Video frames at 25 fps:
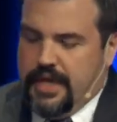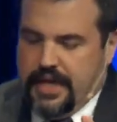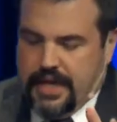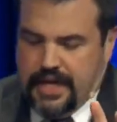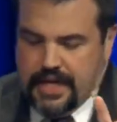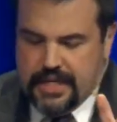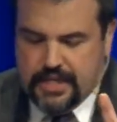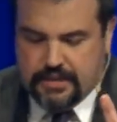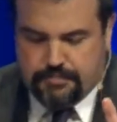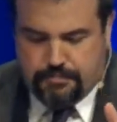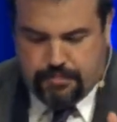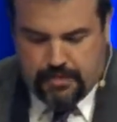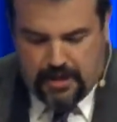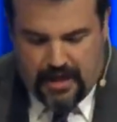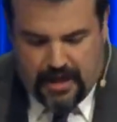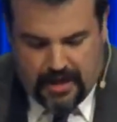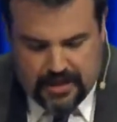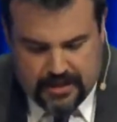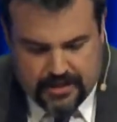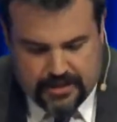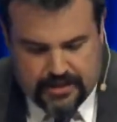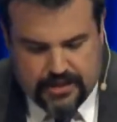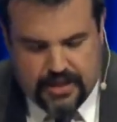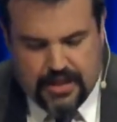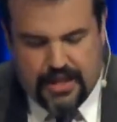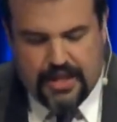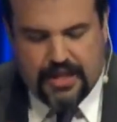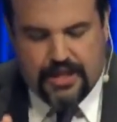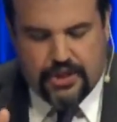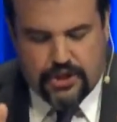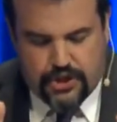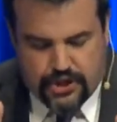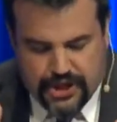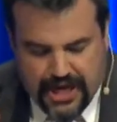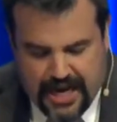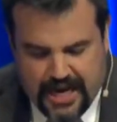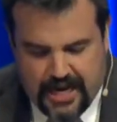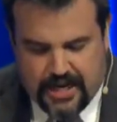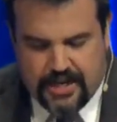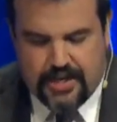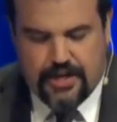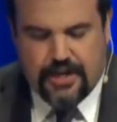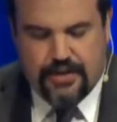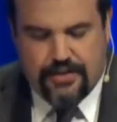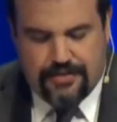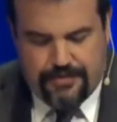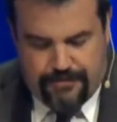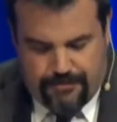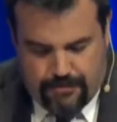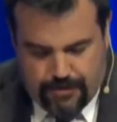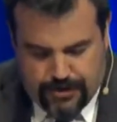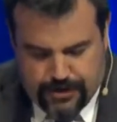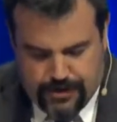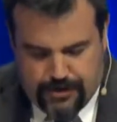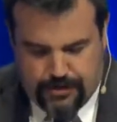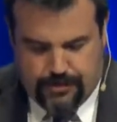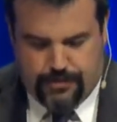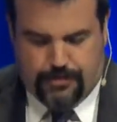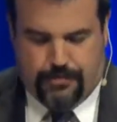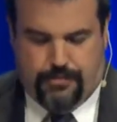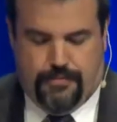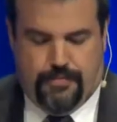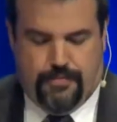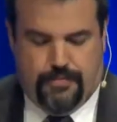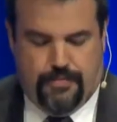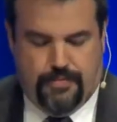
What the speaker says: his blood shed for you.